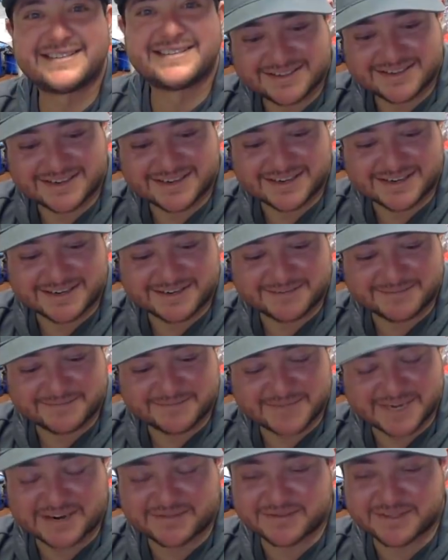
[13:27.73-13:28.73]
I
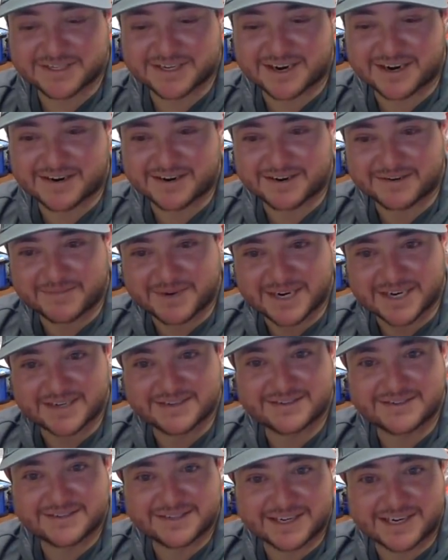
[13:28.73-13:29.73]
was talking to
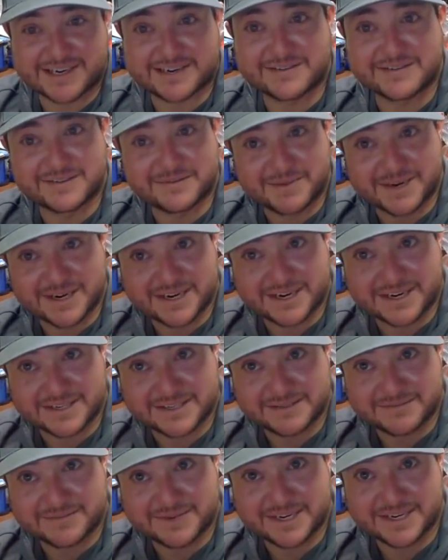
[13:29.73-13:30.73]
shout out to my
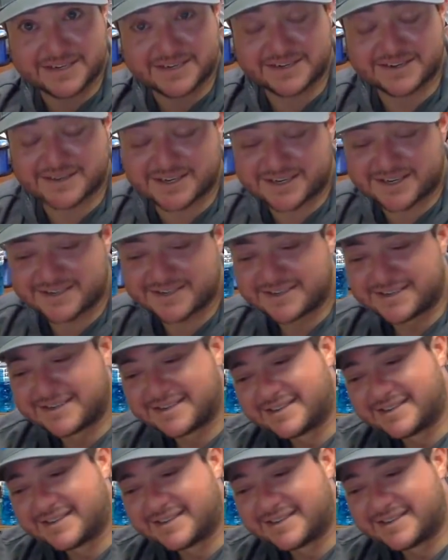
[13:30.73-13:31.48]
guys from Nantucket.